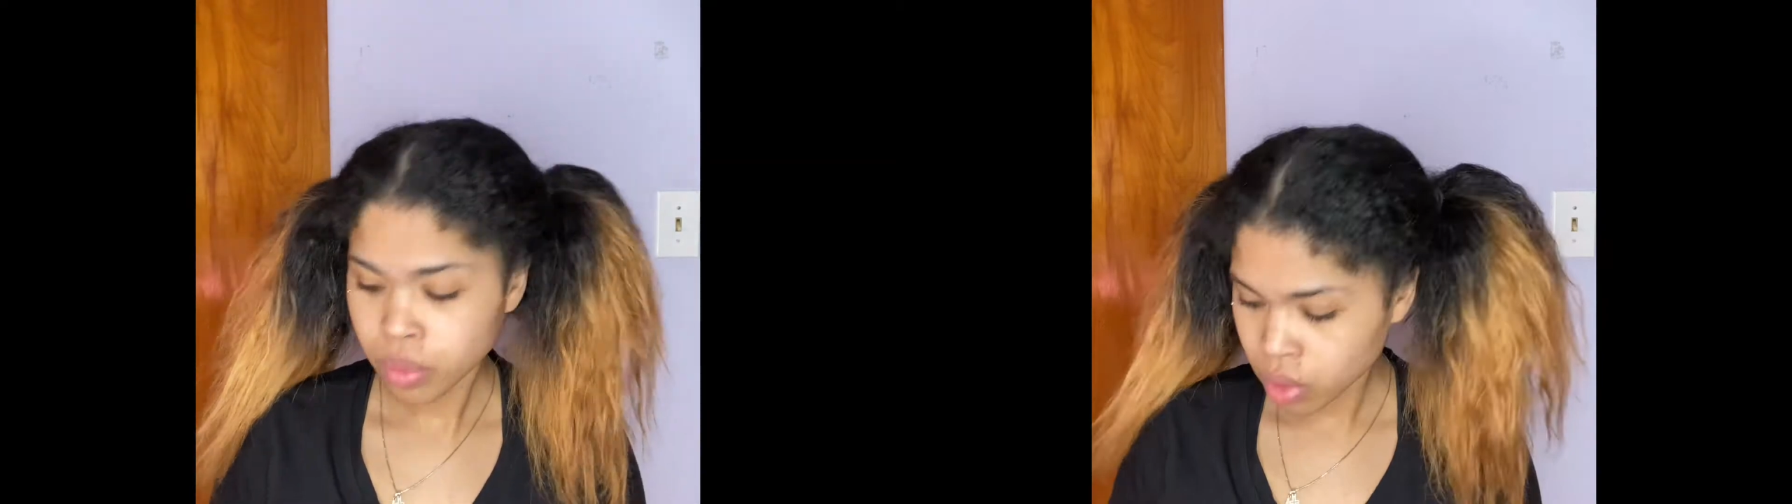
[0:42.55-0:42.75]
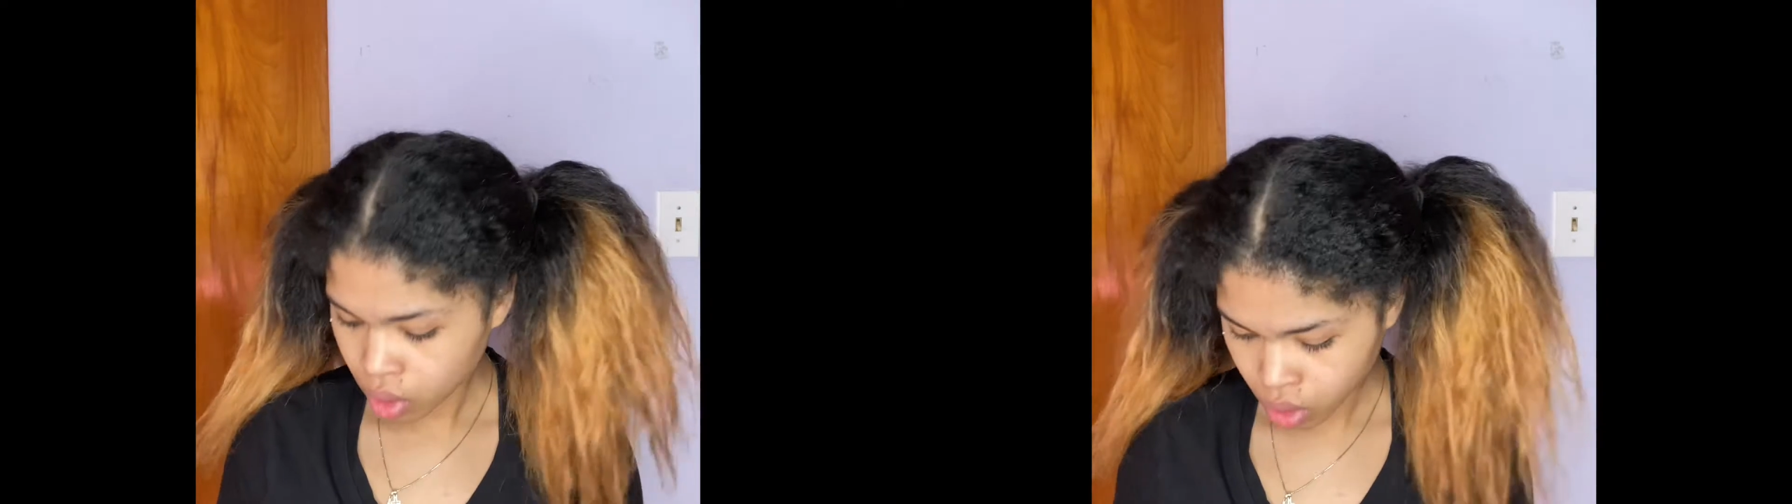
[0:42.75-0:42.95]

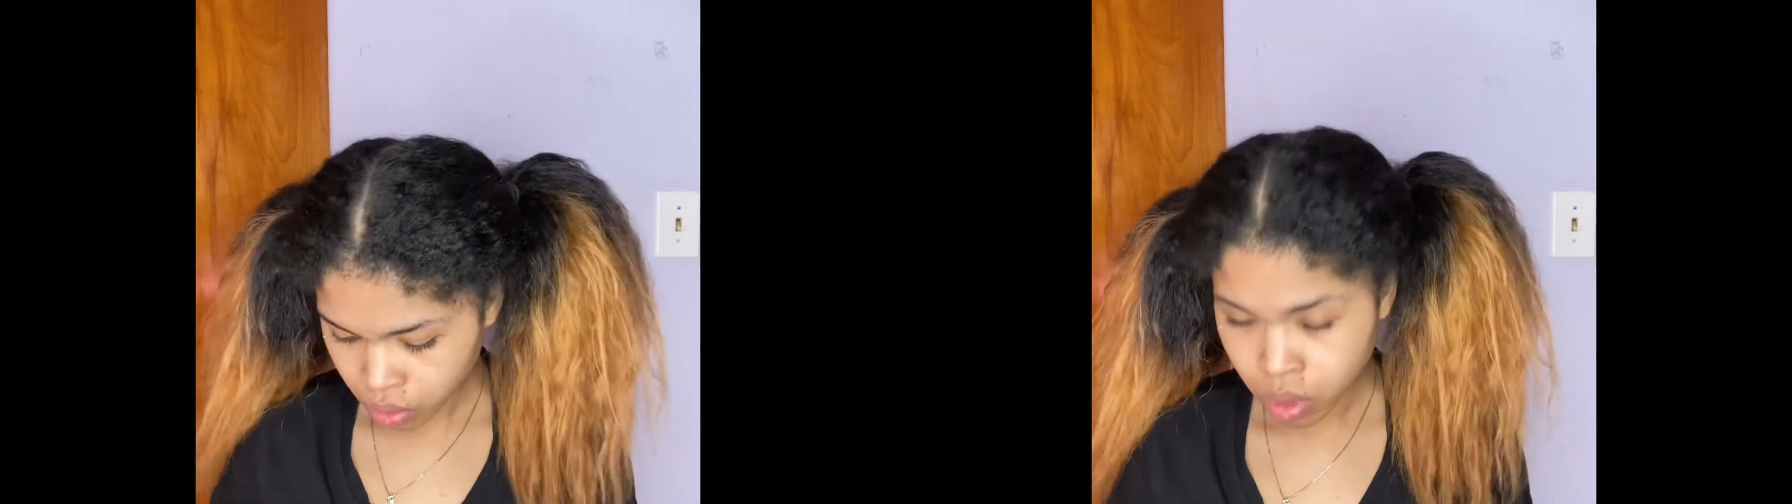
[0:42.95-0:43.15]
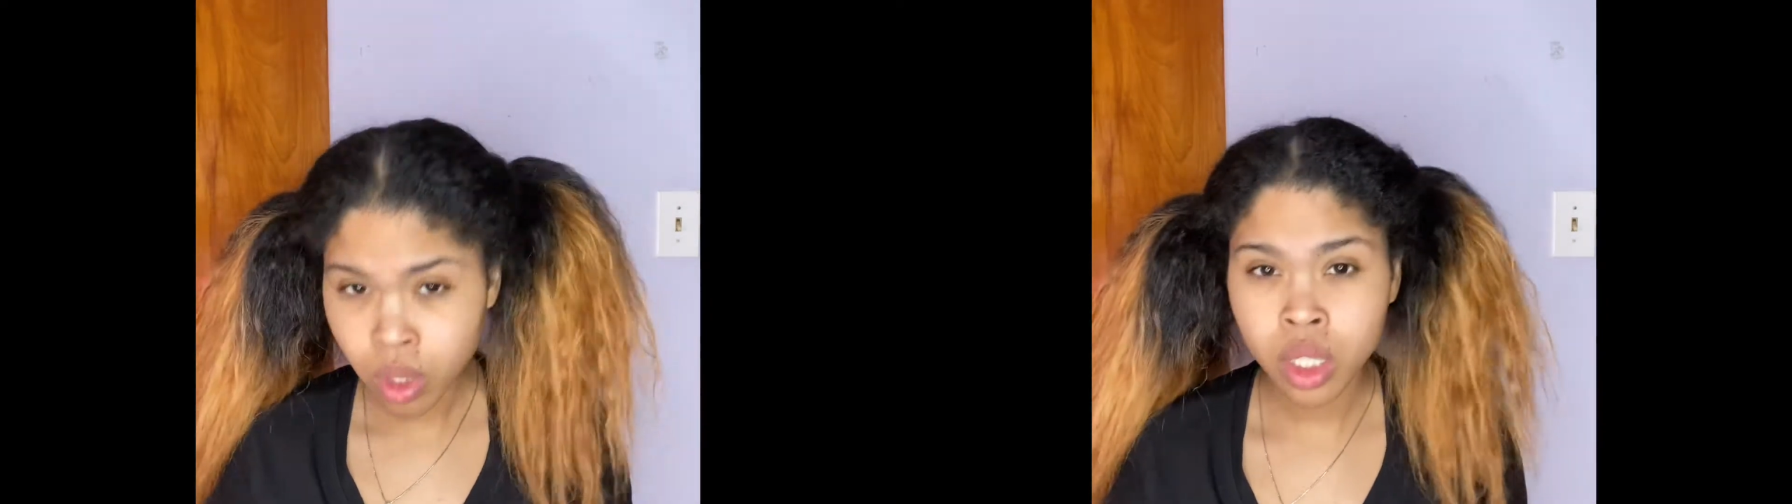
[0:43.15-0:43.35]
So, of
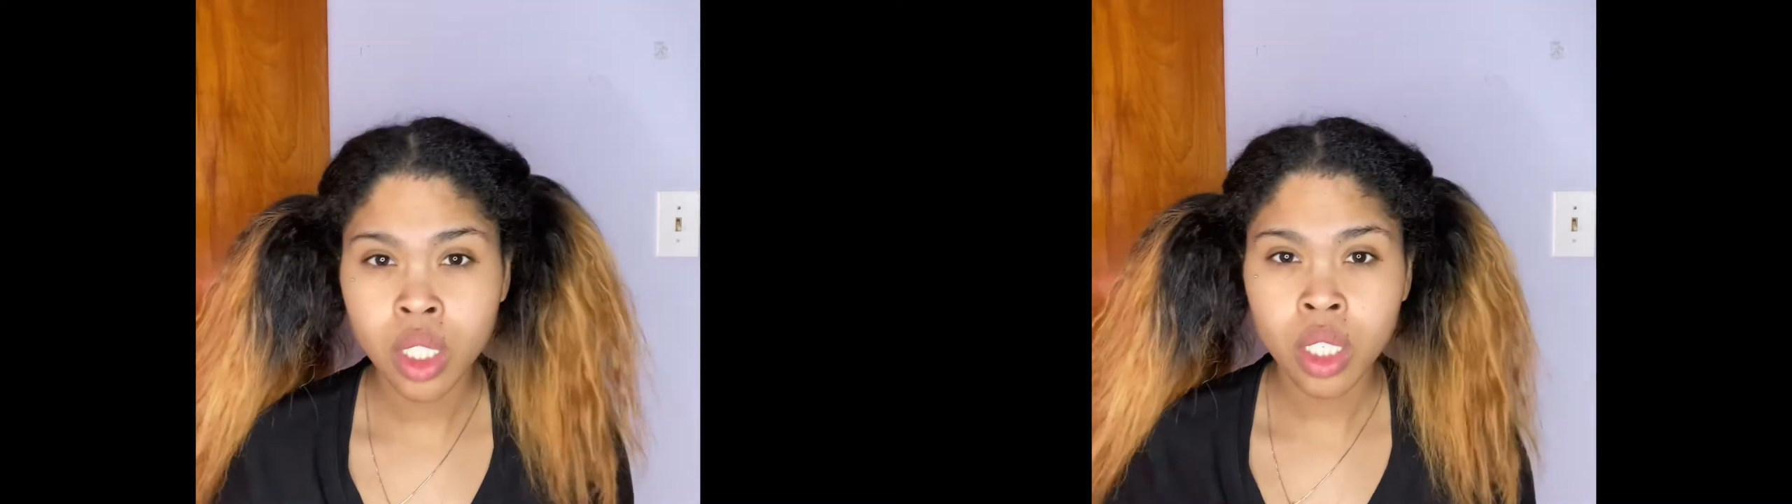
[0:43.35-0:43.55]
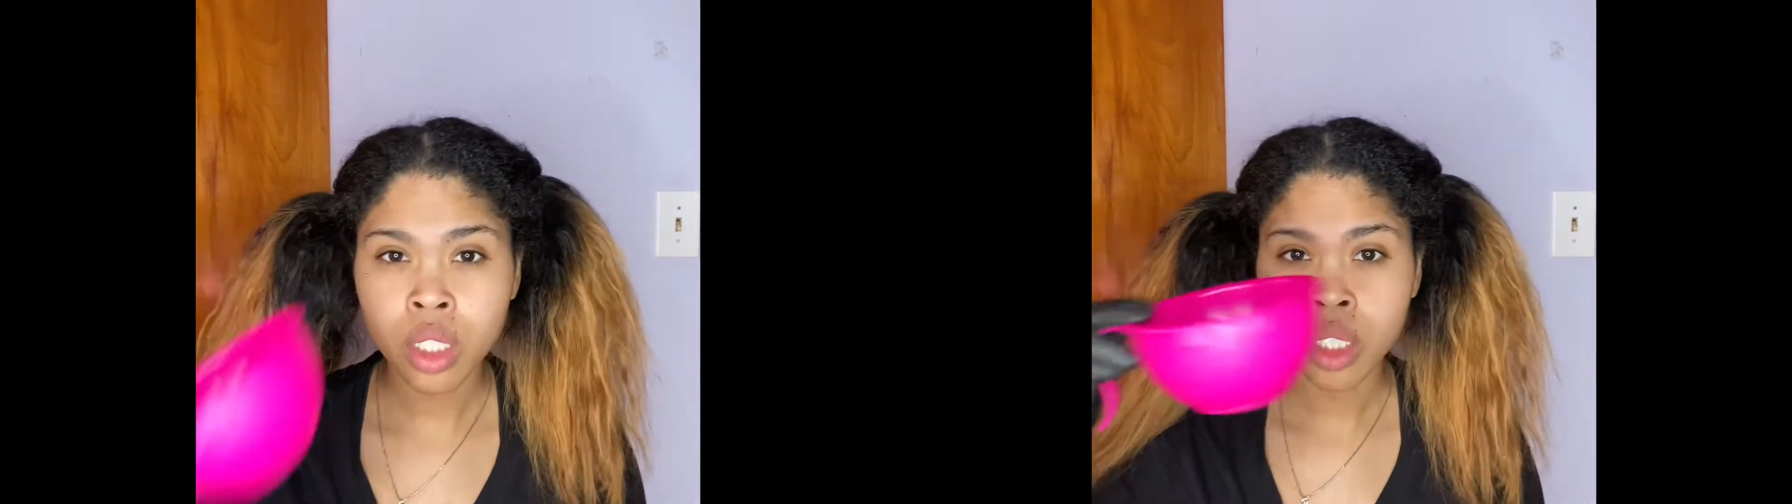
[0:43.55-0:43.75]
course,
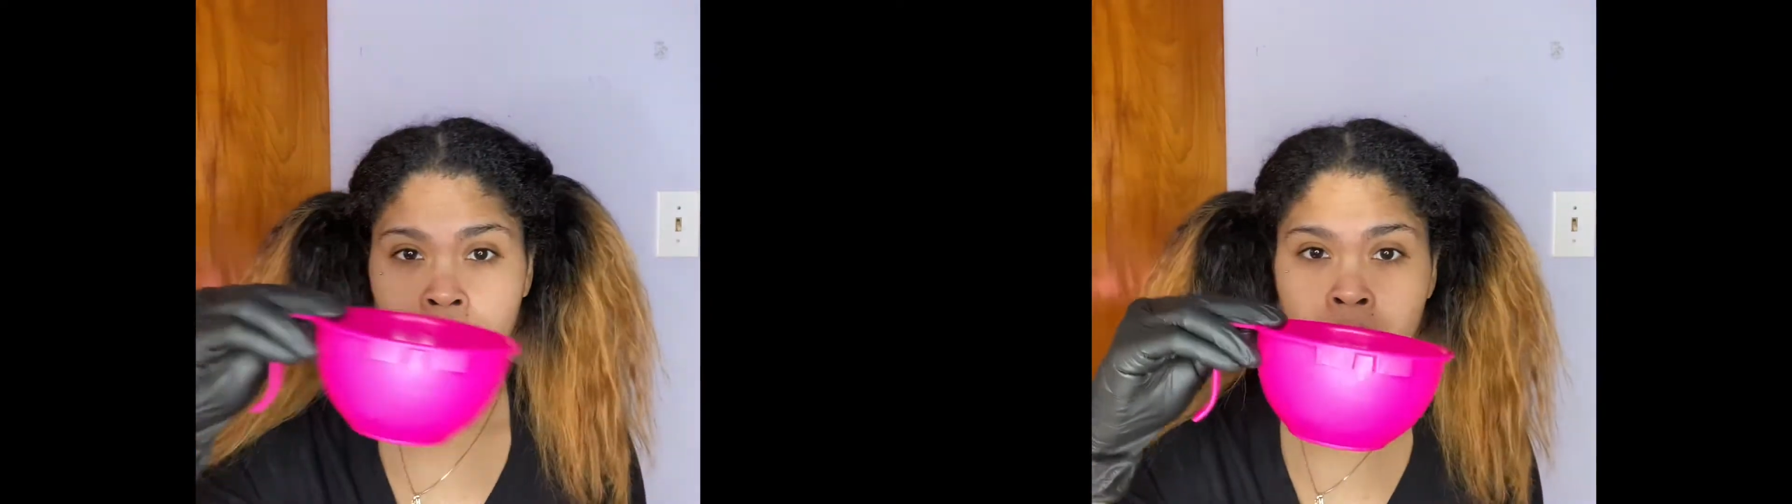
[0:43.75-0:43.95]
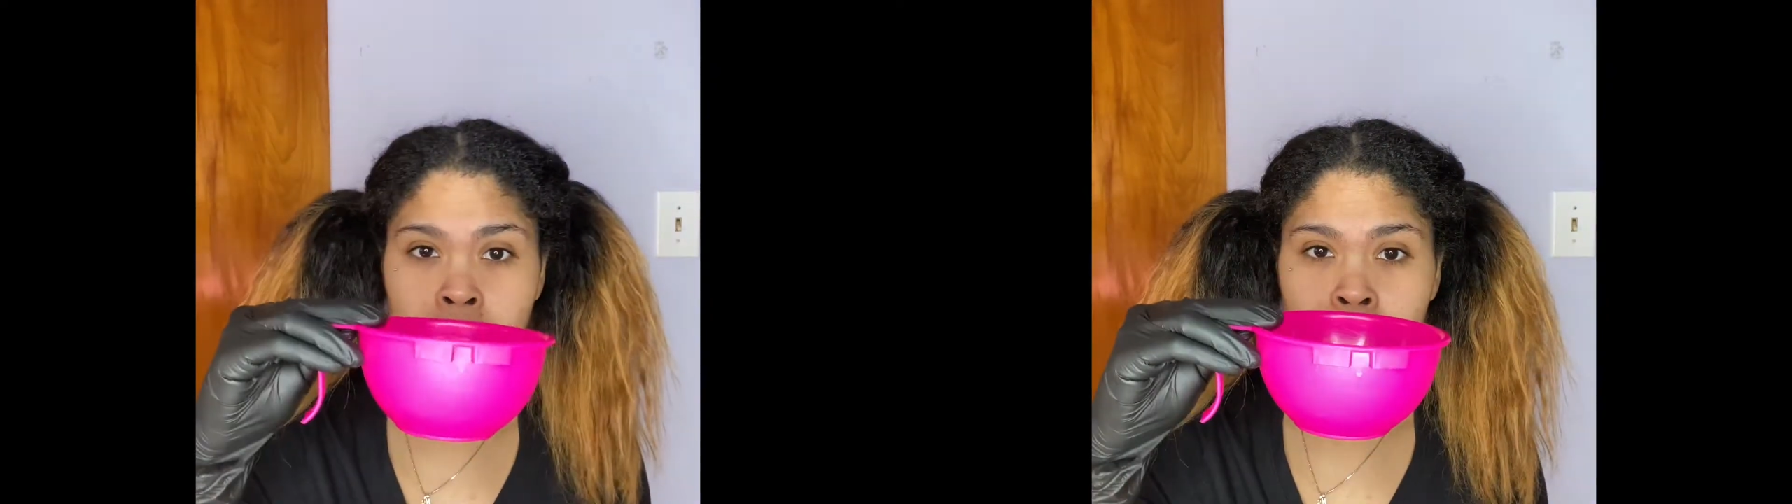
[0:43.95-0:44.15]
I just
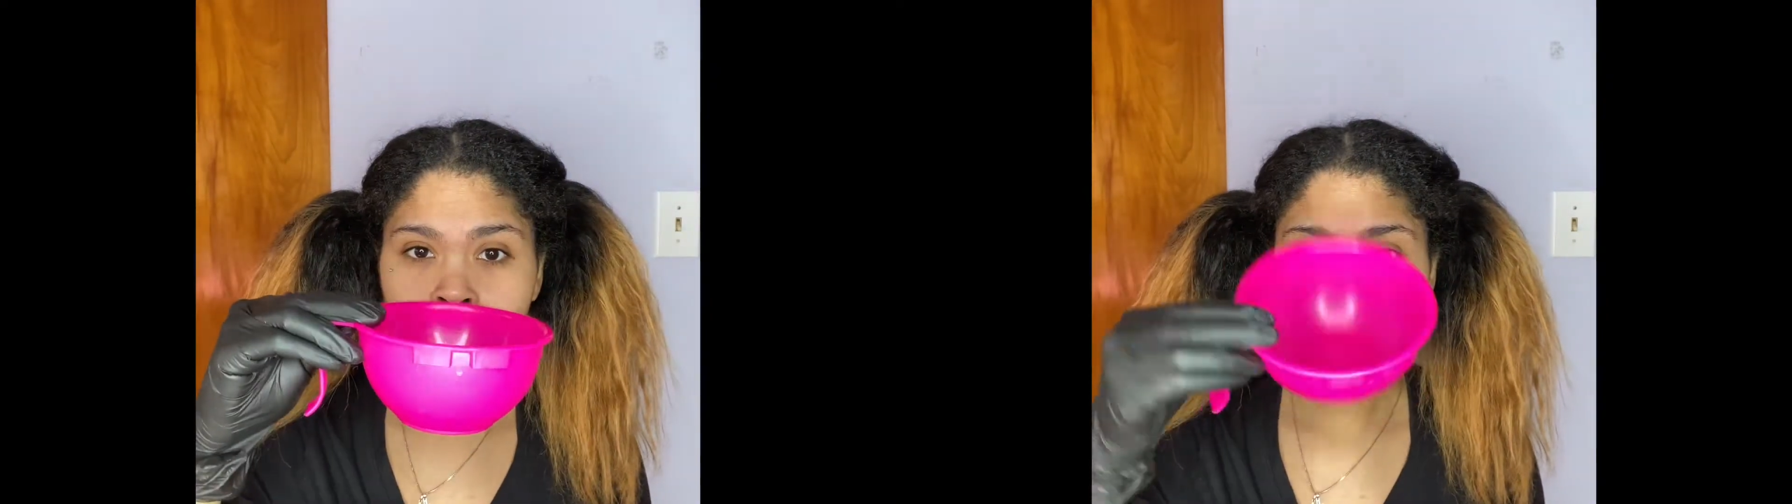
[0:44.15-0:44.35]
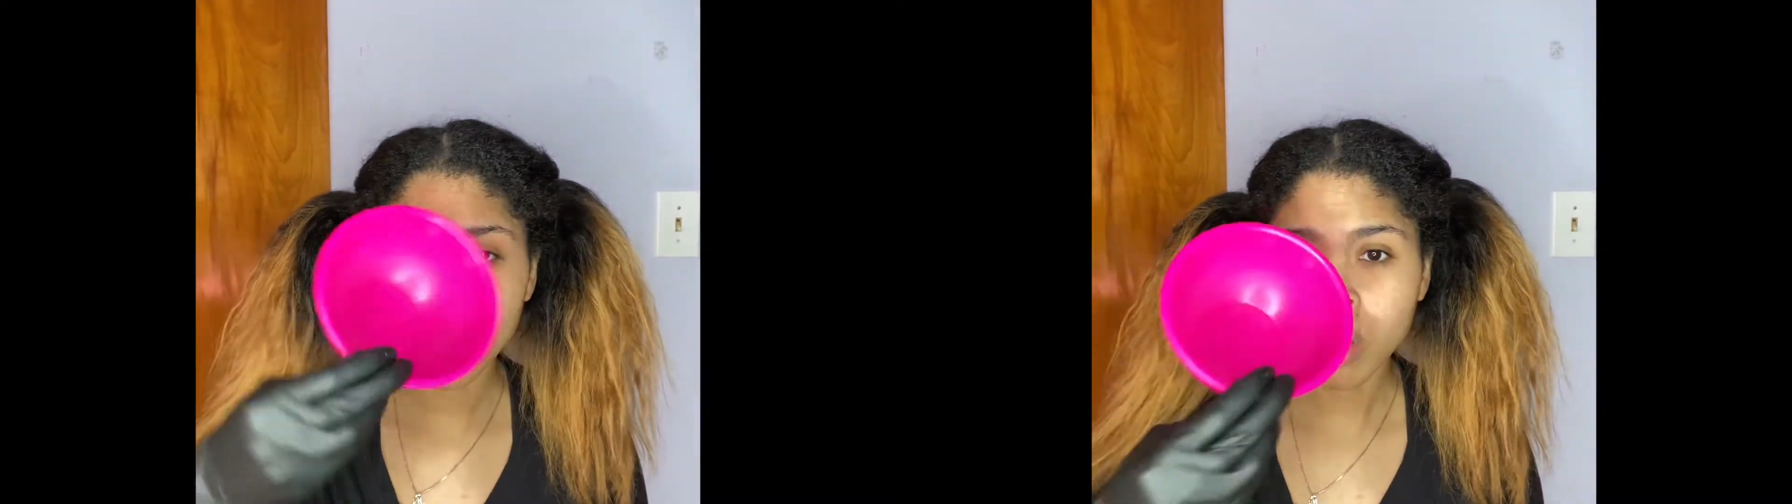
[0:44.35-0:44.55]
have a
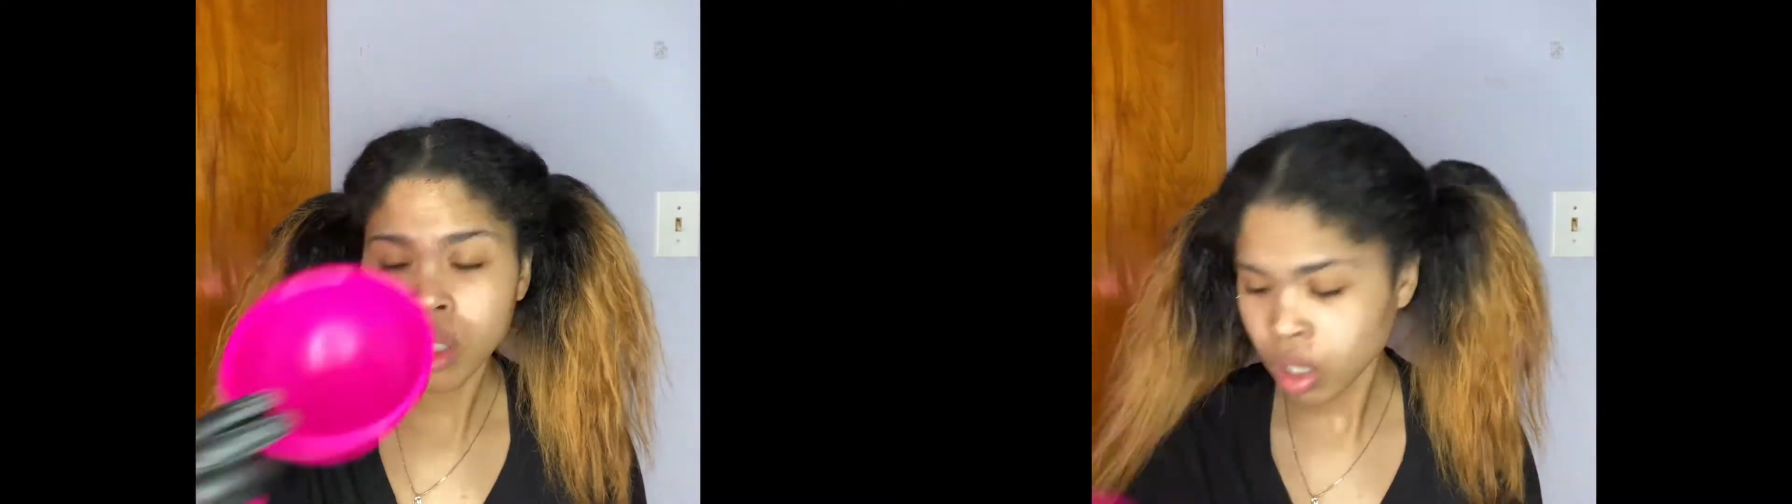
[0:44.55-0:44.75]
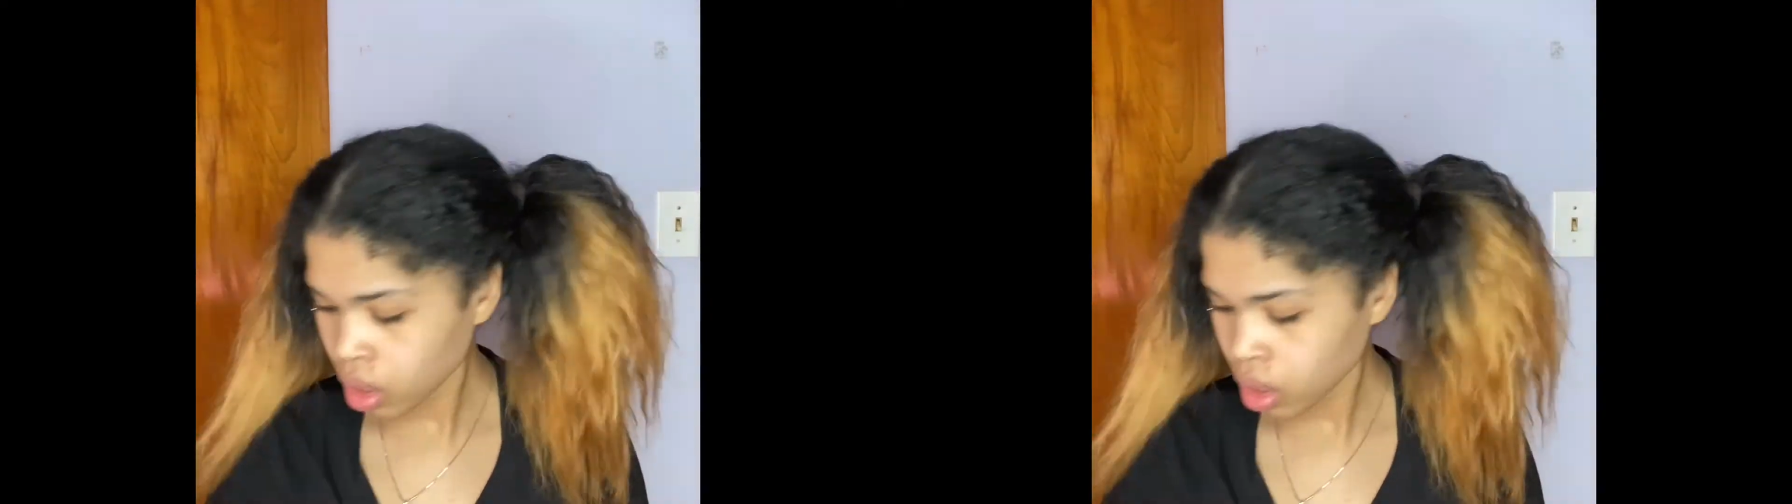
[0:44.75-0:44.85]
bowl,